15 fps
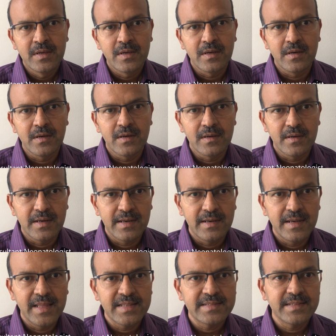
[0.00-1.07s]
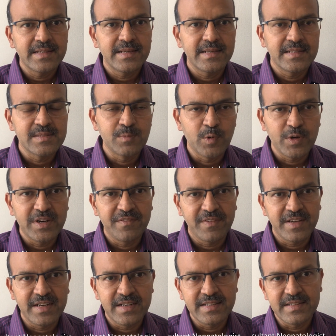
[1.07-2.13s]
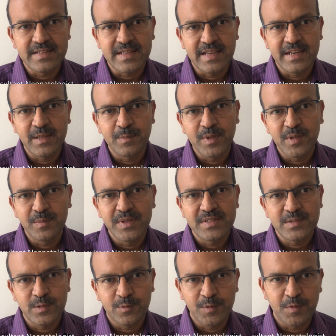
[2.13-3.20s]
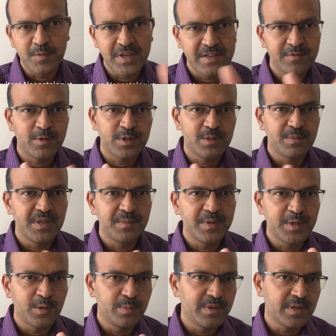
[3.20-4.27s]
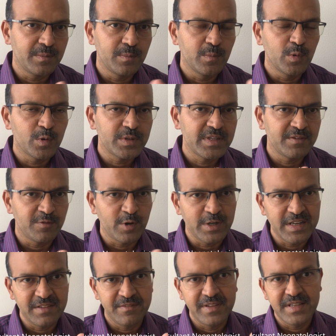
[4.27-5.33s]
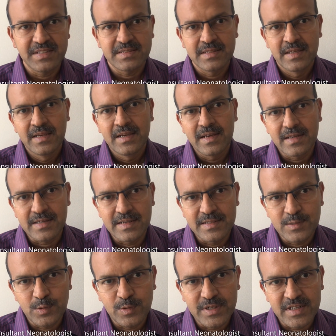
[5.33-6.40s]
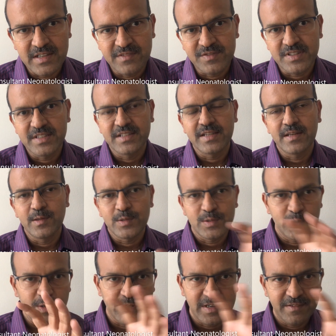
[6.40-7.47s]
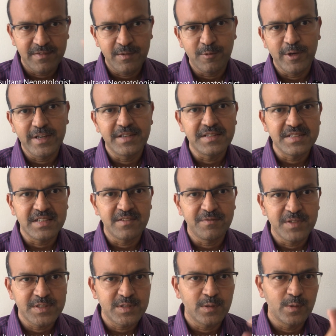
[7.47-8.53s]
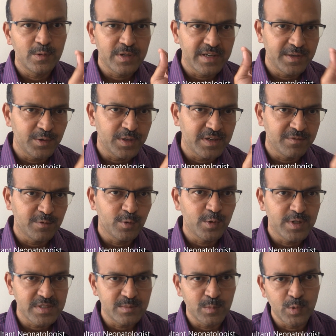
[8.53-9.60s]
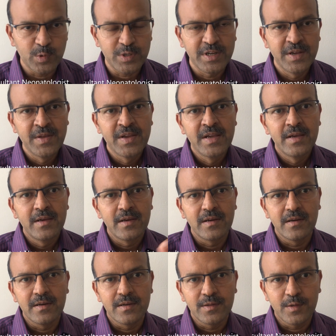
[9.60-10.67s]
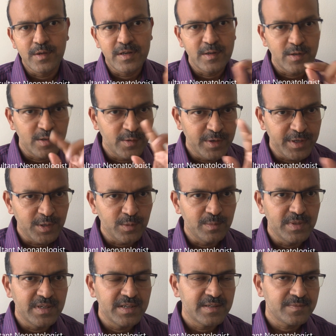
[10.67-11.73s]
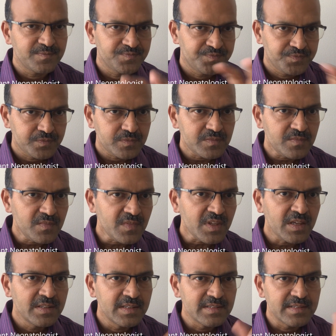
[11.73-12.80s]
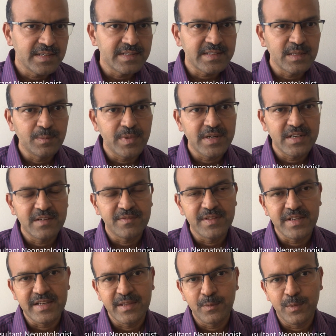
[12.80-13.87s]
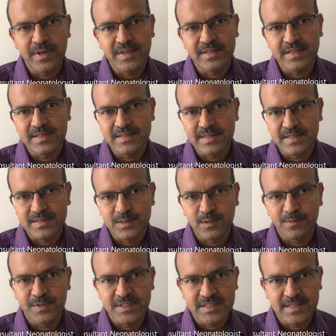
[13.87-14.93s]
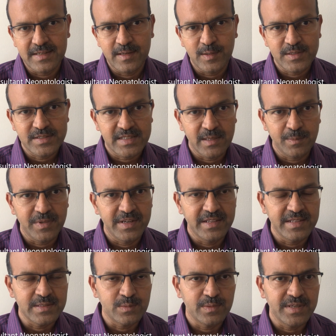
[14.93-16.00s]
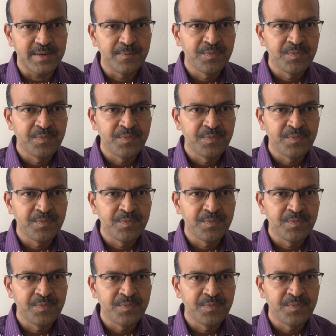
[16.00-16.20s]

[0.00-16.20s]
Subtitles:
Laser is more difficult in the tiny baby, so we wait for the baby to be more than 40 weeks, at least 2.5–3 kilos, so you have a wider surface to look and you can focus more. You're not going to burn the central part of the eye where there is a risk of vision loss happening as well.